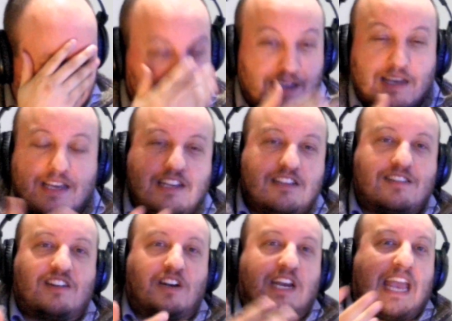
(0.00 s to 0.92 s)
He's
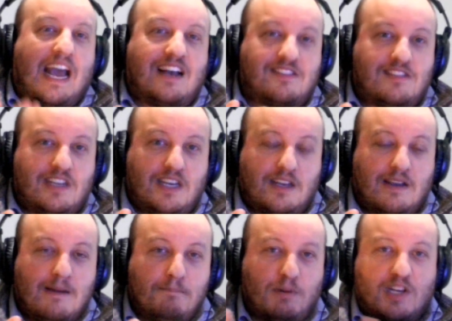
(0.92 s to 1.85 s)
sarcastic,
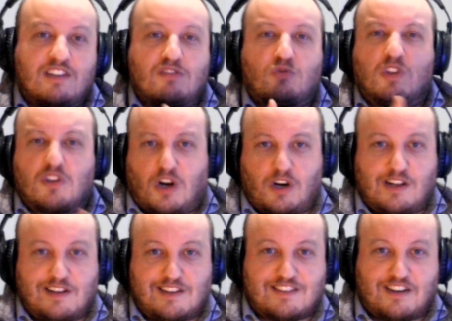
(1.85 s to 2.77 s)
but he's
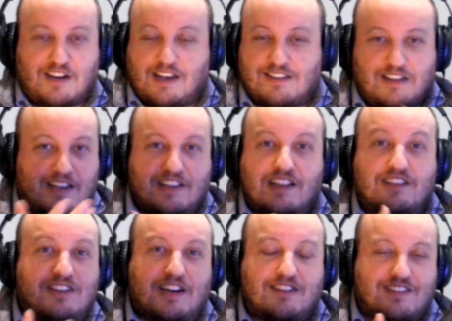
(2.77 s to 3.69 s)
retardedly sarcastic. Like, he
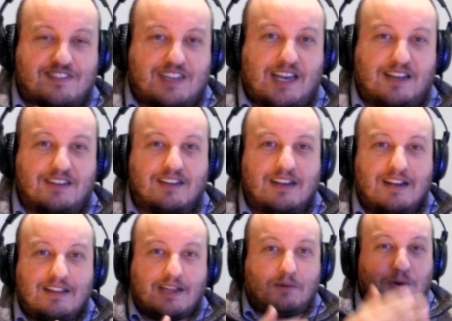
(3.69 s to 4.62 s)
doesn't understand
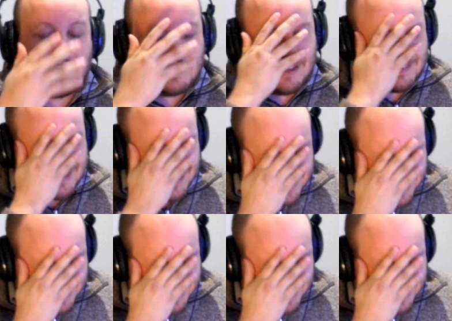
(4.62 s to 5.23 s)
that when he does this,